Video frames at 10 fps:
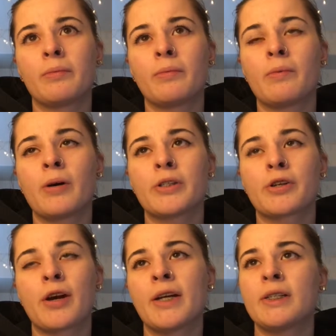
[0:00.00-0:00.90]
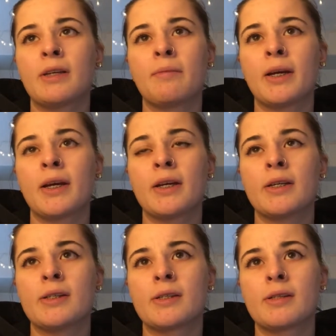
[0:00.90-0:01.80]
What's crazy to me
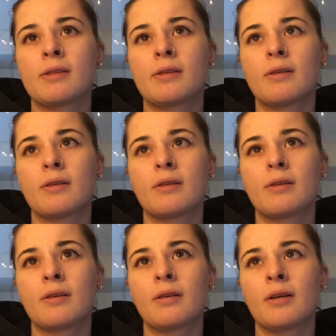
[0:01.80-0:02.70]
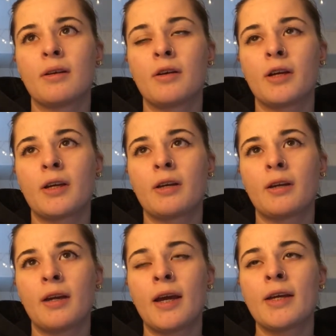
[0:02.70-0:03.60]
is
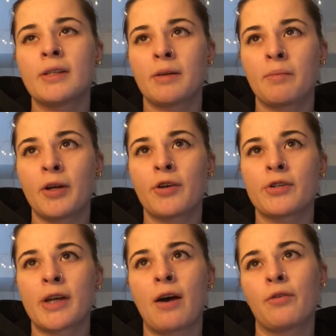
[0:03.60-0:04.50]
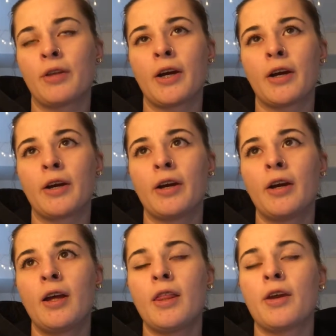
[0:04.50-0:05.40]
kids and peers out there,
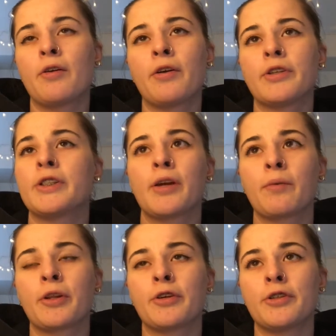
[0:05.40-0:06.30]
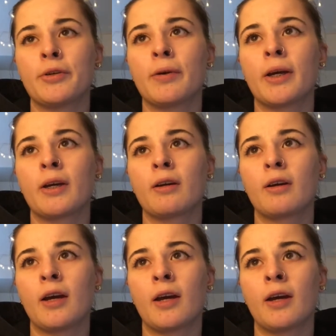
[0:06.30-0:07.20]
they don't understand what they're doing,
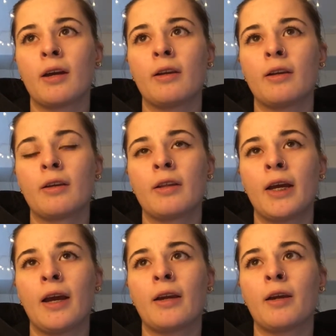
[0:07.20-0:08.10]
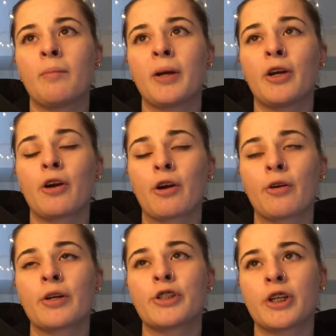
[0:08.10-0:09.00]
and they end up
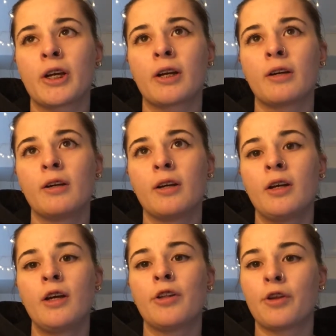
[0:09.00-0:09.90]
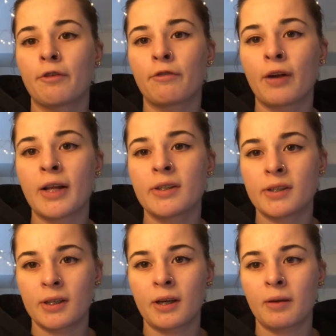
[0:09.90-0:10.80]
encouraging their friends
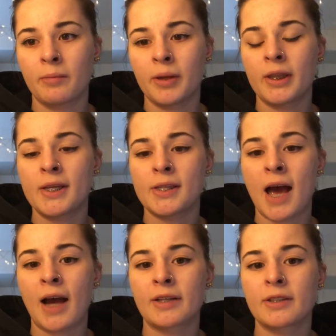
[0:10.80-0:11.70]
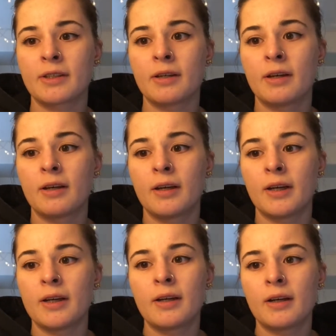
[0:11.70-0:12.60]
to commit this act,
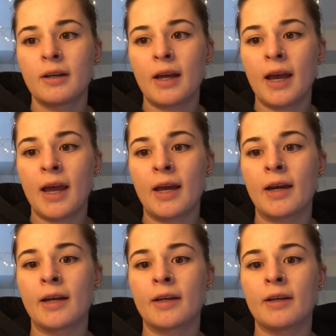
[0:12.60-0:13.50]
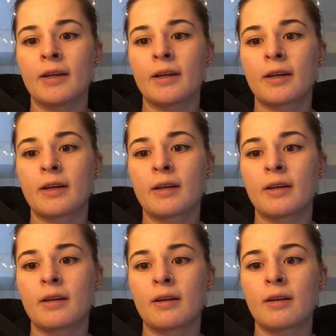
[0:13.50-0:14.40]
and
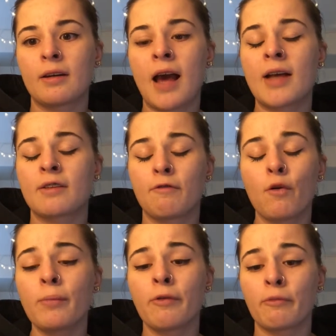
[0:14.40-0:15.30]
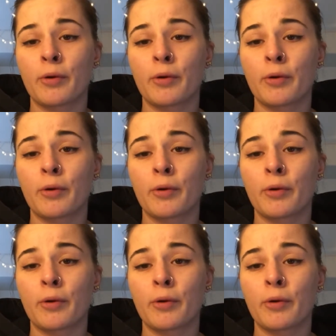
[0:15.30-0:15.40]
as a form of